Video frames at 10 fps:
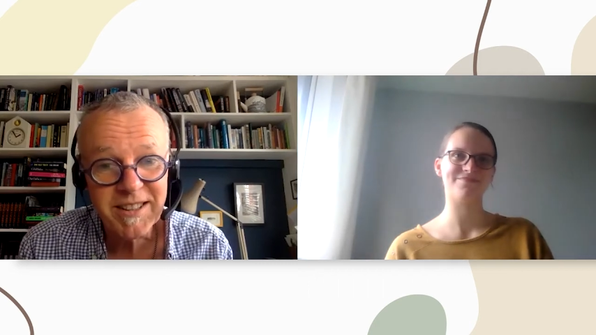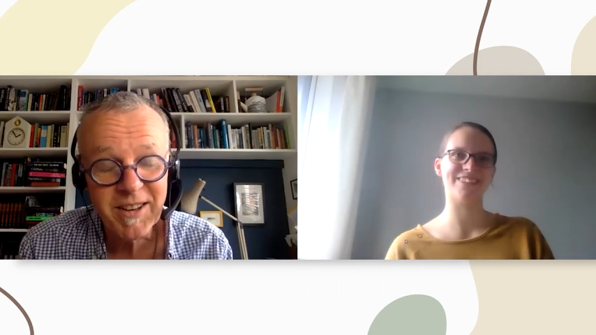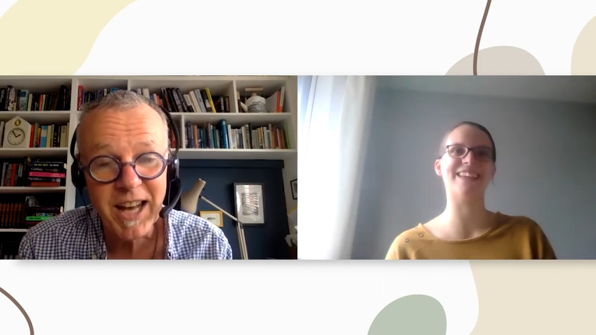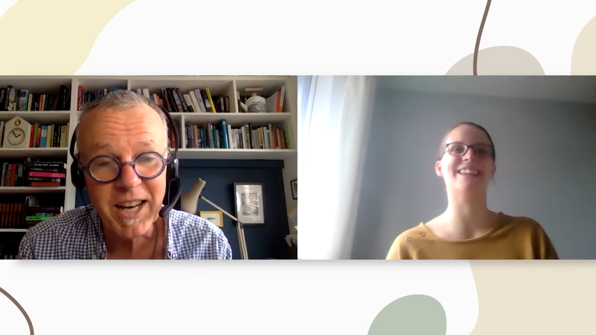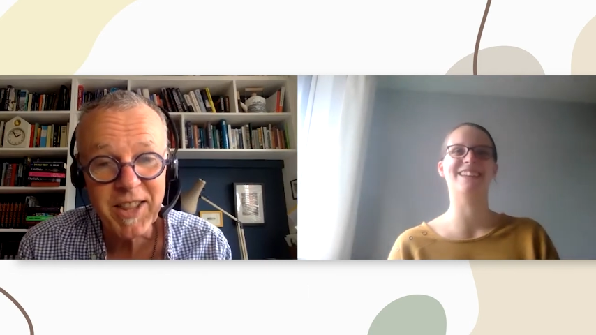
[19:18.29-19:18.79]

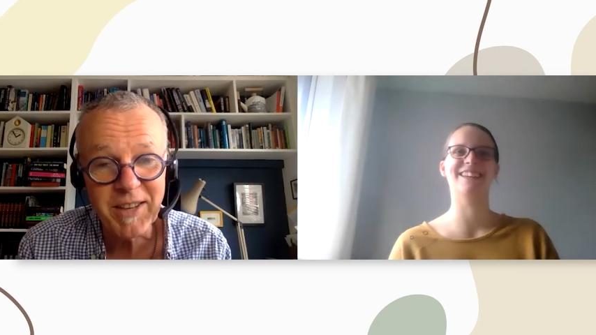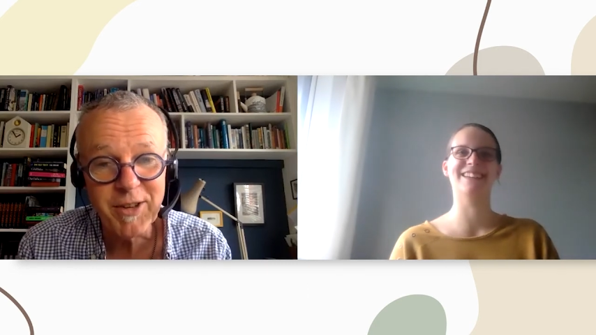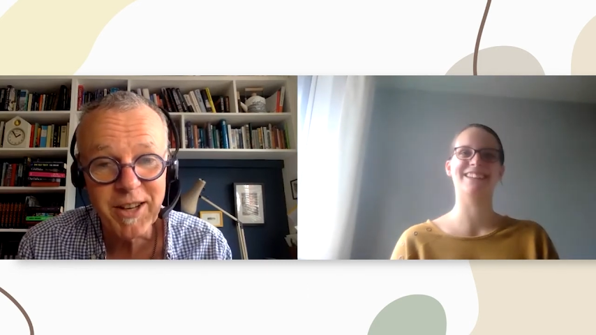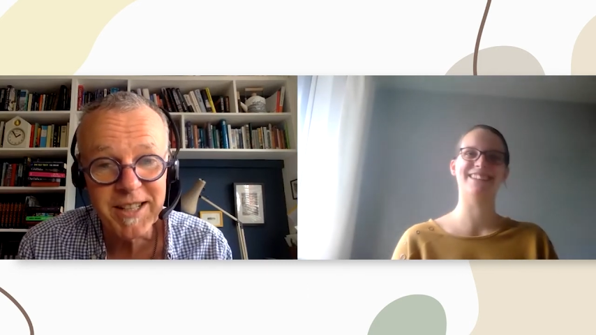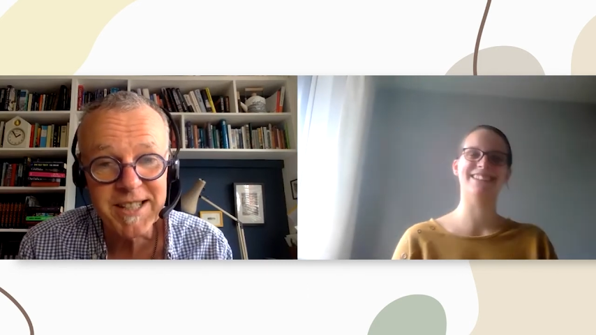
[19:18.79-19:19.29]
Speaker 1: And I think if you
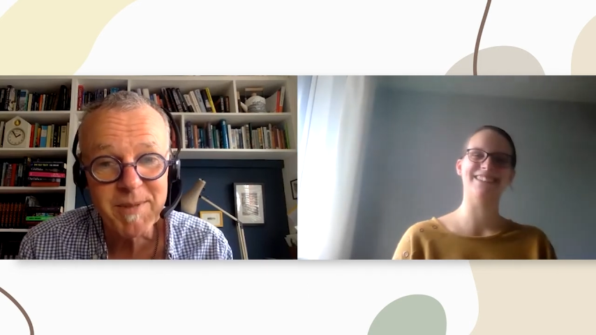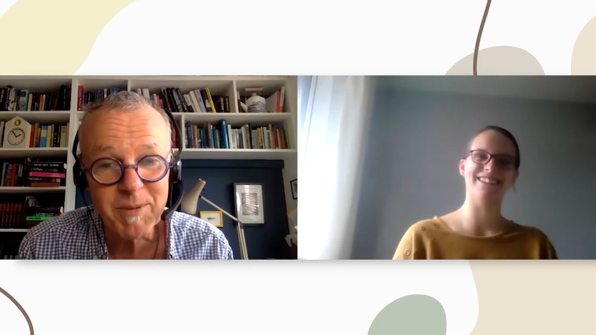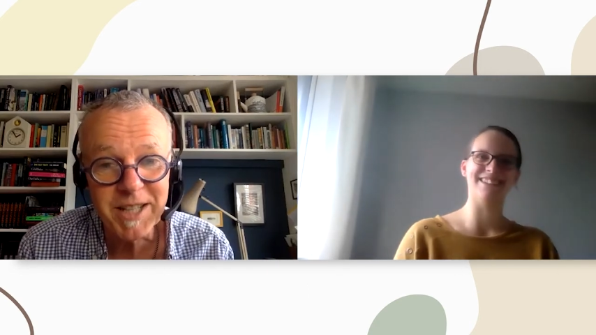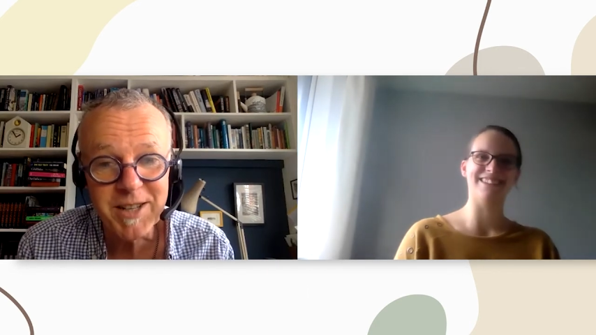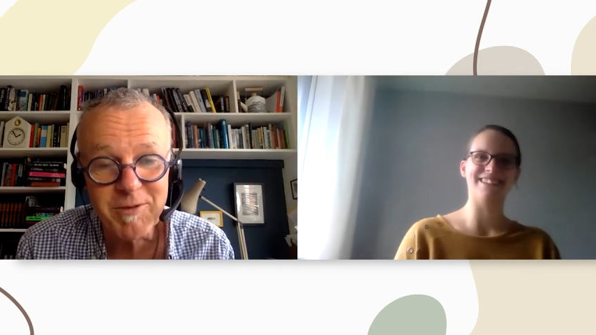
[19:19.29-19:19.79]
like something
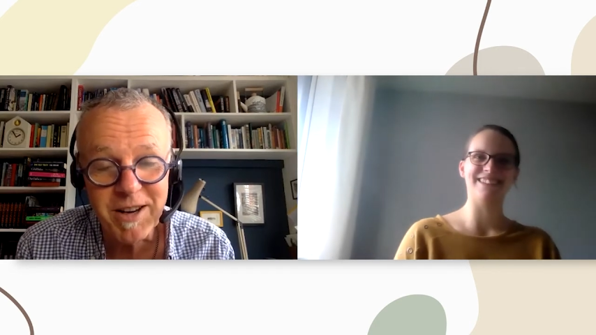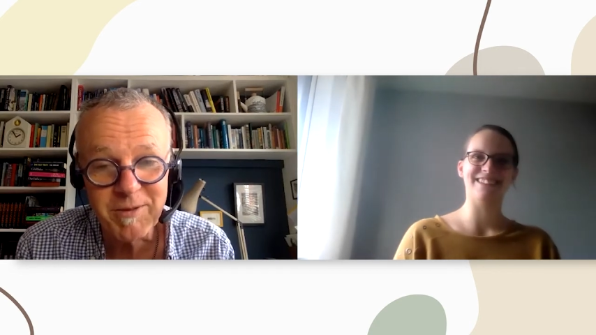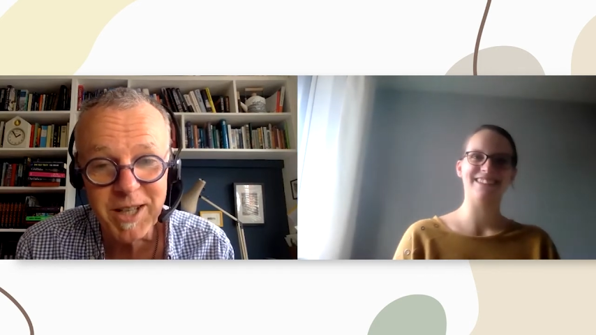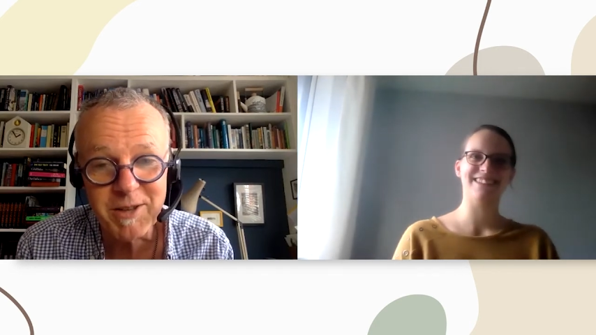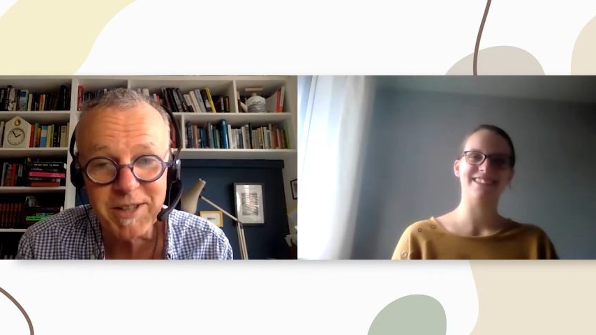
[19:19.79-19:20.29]
when you
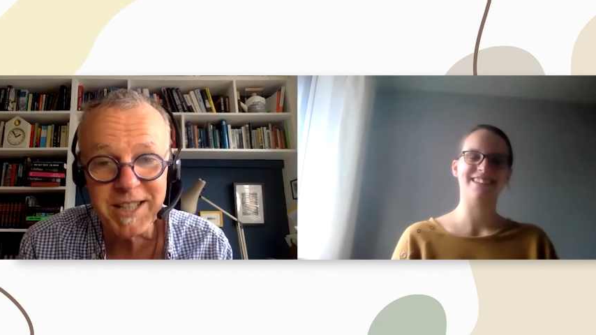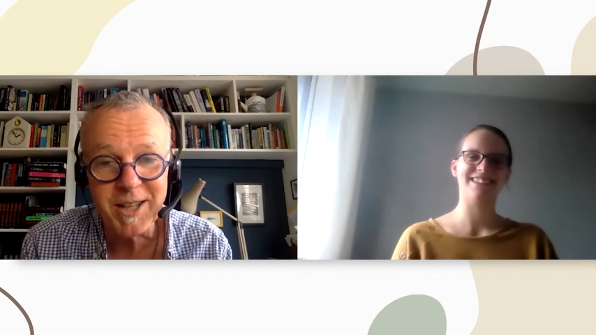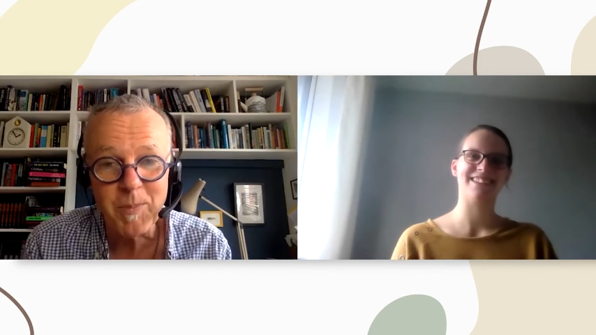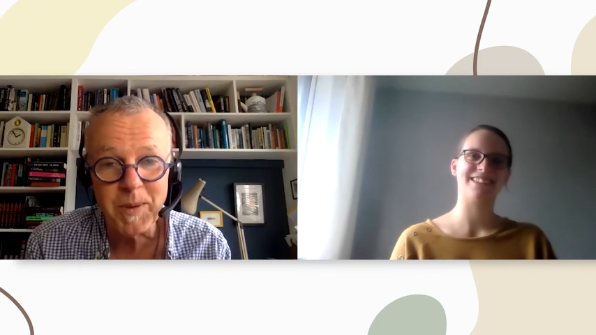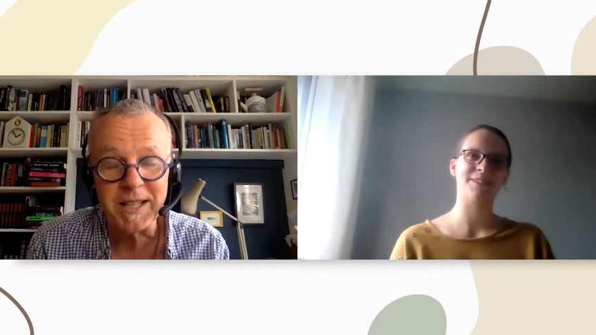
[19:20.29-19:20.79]
when you read the
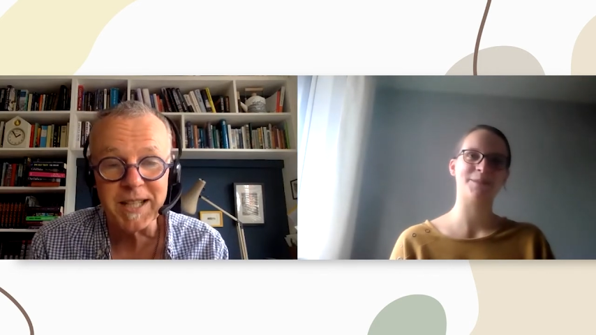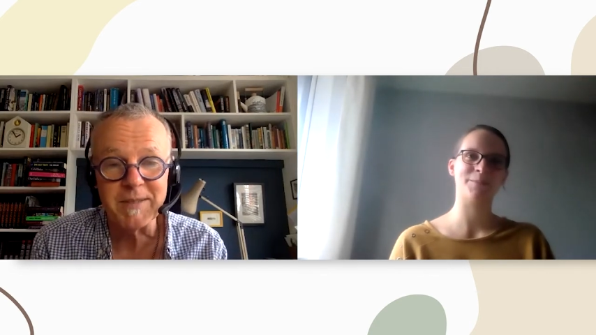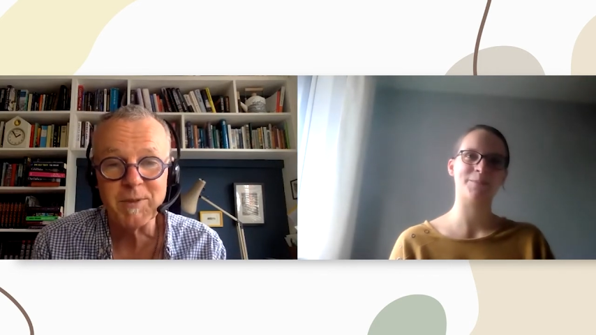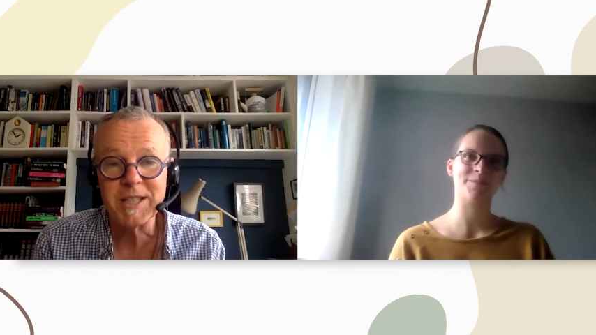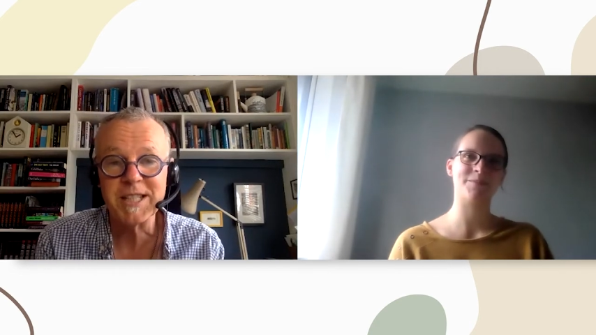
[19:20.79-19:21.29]
copy edit,
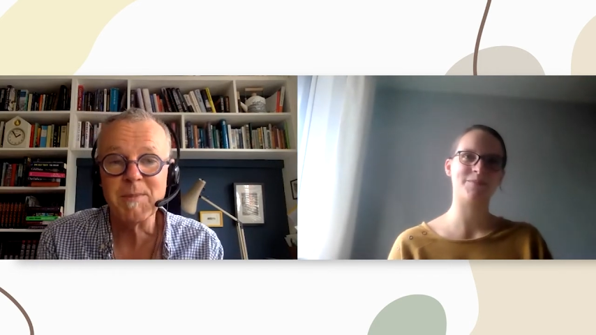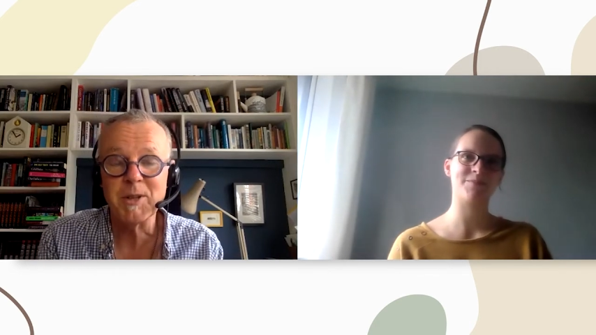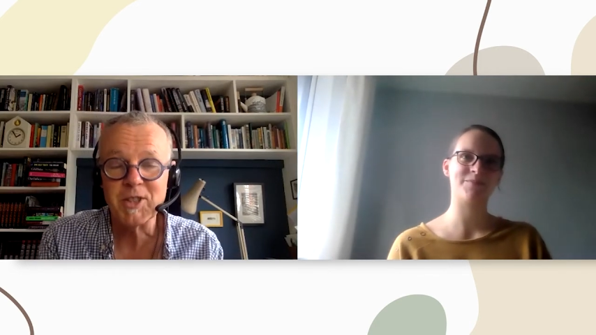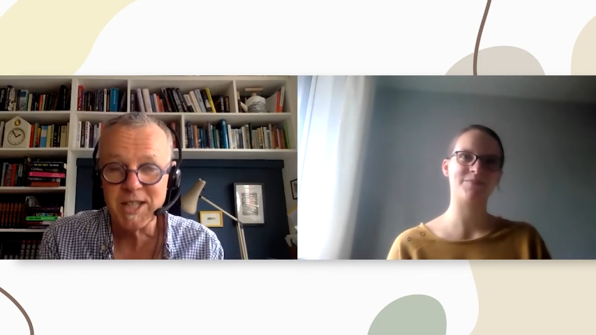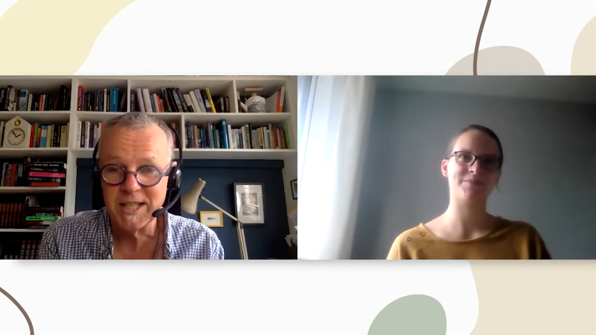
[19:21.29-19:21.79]
which is the
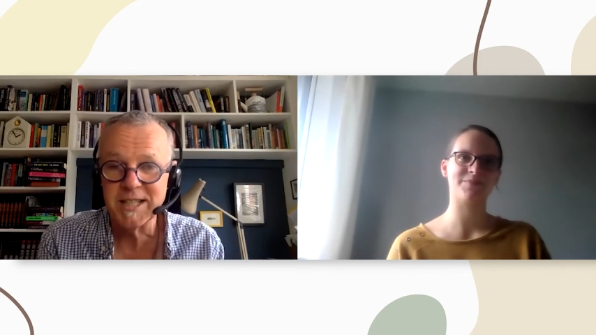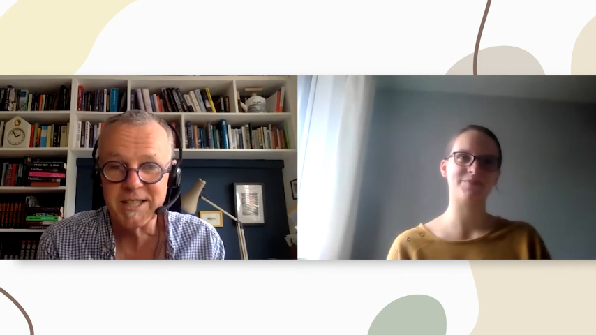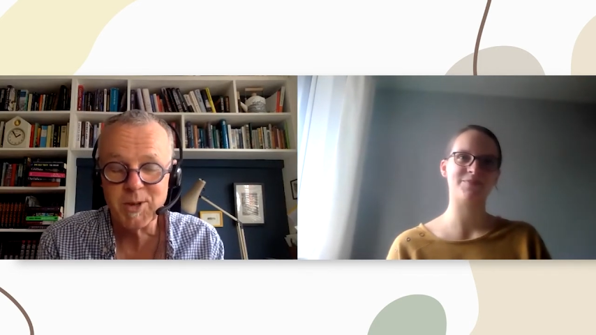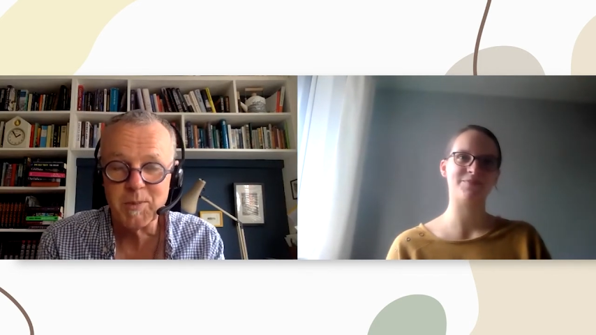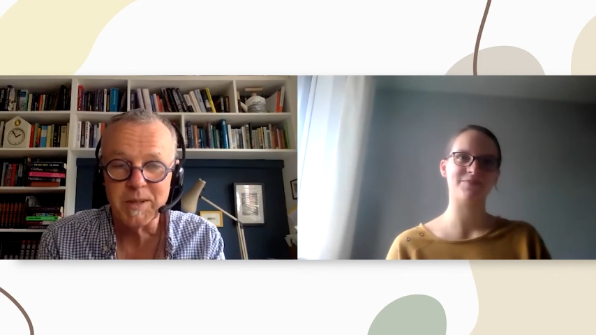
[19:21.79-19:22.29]
most tedious
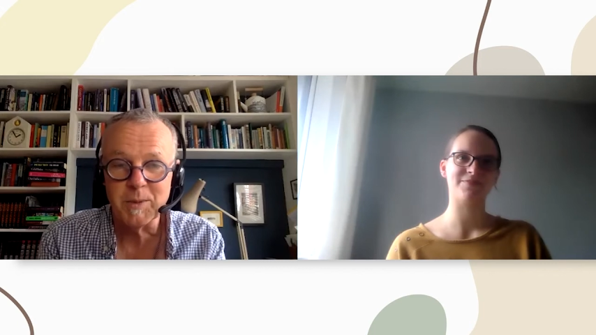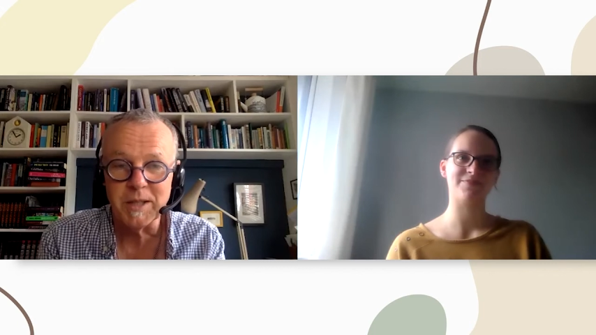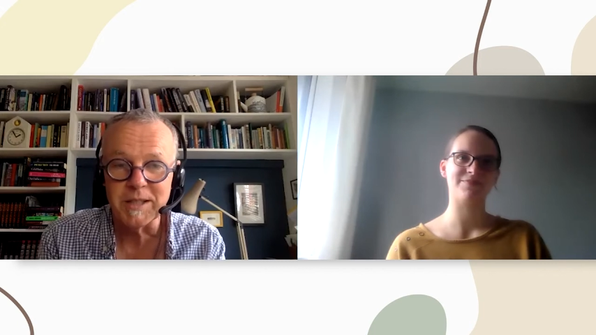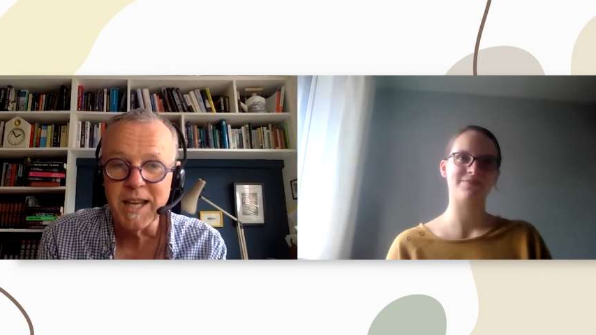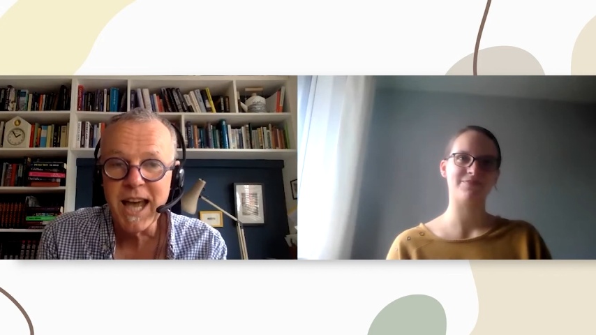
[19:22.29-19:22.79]
job in the world,